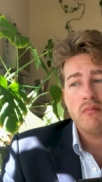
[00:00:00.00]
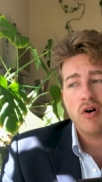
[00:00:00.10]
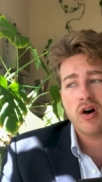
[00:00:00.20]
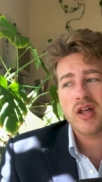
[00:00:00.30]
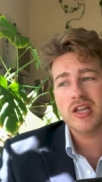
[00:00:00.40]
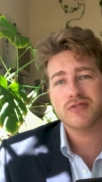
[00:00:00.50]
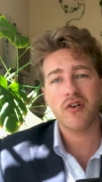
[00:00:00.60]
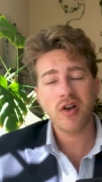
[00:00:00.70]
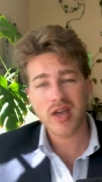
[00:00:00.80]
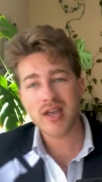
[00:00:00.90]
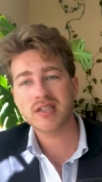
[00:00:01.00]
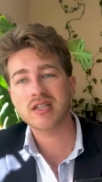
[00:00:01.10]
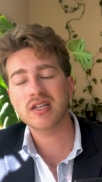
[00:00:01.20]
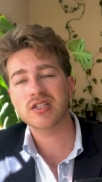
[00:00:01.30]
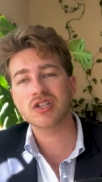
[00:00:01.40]
But it's very
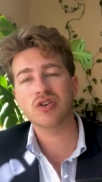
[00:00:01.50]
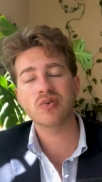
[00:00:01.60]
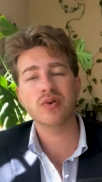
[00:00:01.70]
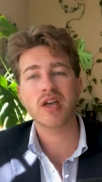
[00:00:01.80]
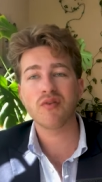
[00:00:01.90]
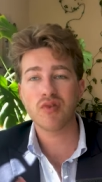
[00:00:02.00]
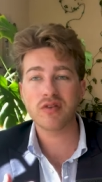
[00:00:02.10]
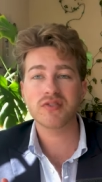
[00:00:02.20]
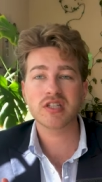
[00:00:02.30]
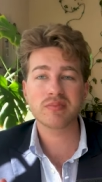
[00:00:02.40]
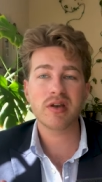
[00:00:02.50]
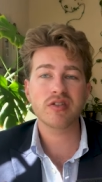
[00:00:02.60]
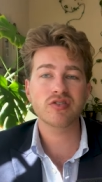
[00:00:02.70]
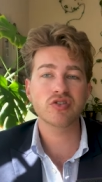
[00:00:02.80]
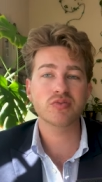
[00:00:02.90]
easy to get rid of this
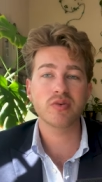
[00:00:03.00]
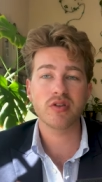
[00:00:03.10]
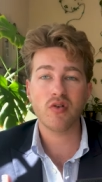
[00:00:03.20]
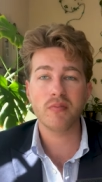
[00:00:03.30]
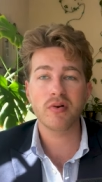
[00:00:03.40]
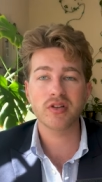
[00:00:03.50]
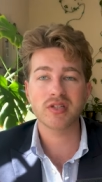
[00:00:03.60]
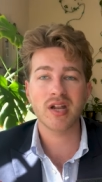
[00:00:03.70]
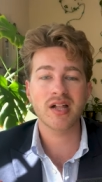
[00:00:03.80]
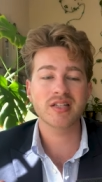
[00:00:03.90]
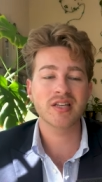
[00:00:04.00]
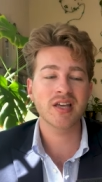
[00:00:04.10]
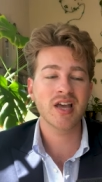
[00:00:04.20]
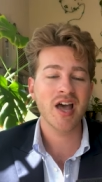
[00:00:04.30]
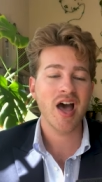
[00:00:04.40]
myth just with your own
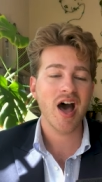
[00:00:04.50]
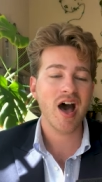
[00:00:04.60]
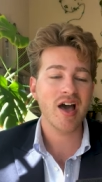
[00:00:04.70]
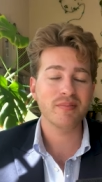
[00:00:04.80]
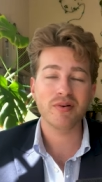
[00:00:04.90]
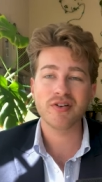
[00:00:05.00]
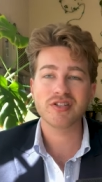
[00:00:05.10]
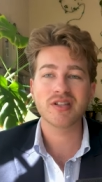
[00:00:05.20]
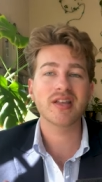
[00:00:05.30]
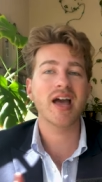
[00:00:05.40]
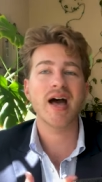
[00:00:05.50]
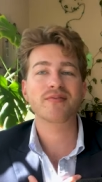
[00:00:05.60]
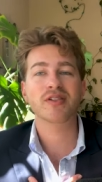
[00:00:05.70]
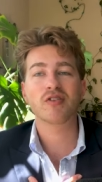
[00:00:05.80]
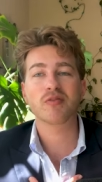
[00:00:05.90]
personality. I personally have
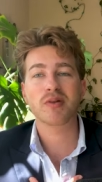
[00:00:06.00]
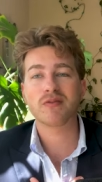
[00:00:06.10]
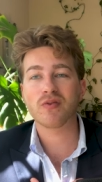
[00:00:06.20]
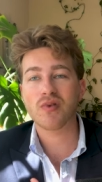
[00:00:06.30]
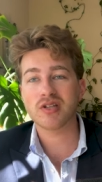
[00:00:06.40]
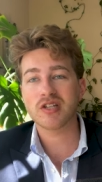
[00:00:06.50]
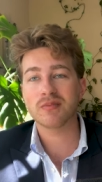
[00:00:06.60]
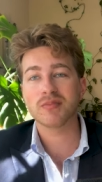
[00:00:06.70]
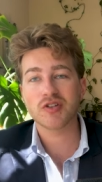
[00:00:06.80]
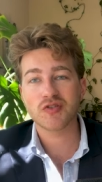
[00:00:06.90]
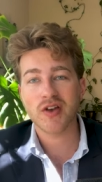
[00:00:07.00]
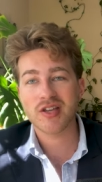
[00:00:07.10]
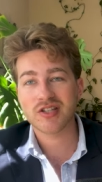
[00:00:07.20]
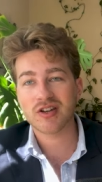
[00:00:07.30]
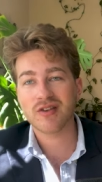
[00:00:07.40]
a little bit of a resting bitch
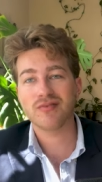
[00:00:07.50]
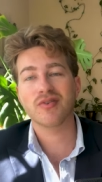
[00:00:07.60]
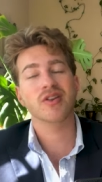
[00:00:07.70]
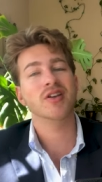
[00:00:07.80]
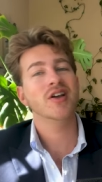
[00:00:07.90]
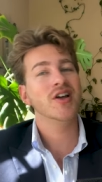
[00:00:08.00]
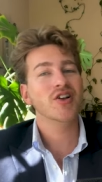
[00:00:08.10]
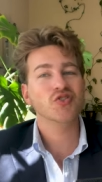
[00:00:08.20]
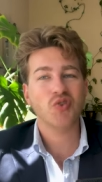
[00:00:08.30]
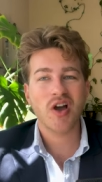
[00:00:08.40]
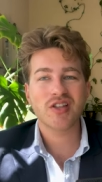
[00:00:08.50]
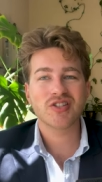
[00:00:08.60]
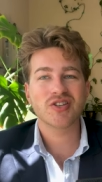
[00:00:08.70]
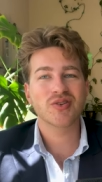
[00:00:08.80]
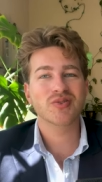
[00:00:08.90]
face, and I've really tried
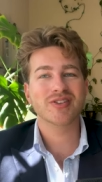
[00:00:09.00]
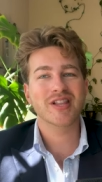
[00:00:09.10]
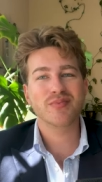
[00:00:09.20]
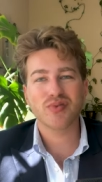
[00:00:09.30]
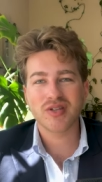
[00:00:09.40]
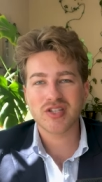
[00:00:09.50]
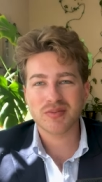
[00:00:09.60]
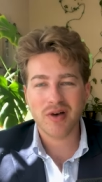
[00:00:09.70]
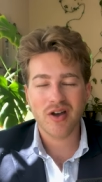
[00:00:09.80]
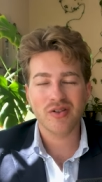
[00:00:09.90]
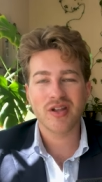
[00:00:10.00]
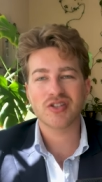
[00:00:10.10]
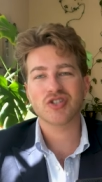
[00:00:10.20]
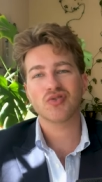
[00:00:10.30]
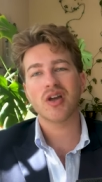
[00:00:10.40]
to deliberately smile at
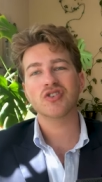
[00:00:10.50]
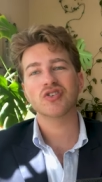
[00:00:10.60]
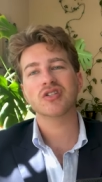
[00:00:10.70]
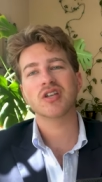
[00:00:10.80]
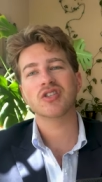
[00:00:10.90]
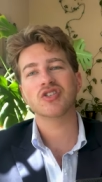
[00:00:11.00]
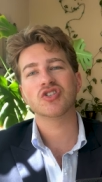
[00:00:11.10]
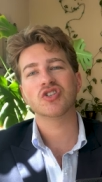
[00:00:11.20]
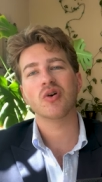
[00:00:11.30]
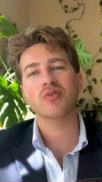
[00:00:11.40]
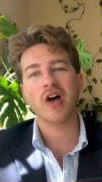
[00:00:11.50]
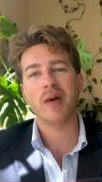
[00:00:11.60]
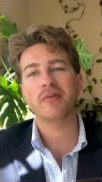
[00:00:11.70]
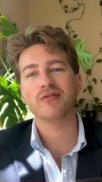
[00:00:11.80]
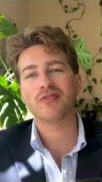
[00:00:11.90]
strangers and to show that
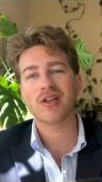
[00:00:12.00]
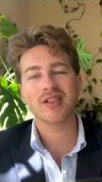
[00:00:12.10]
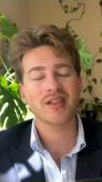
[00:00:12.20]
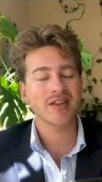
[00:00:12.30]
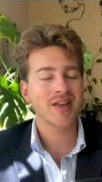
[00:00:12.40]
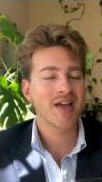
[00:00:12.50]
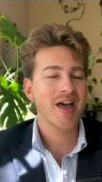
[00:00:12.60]
I'm a friendly